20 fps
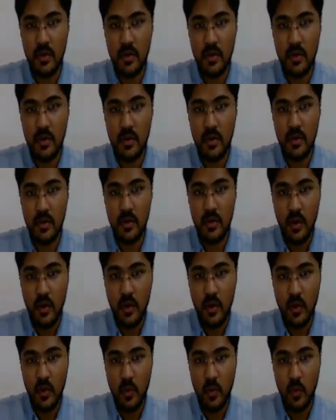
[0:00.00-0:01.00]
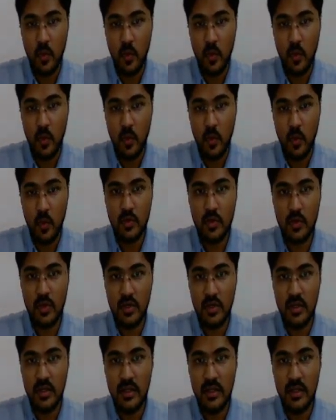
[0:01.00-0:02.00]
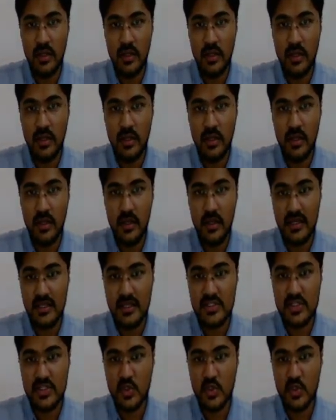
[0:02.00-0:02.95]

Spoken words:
1 mole H2O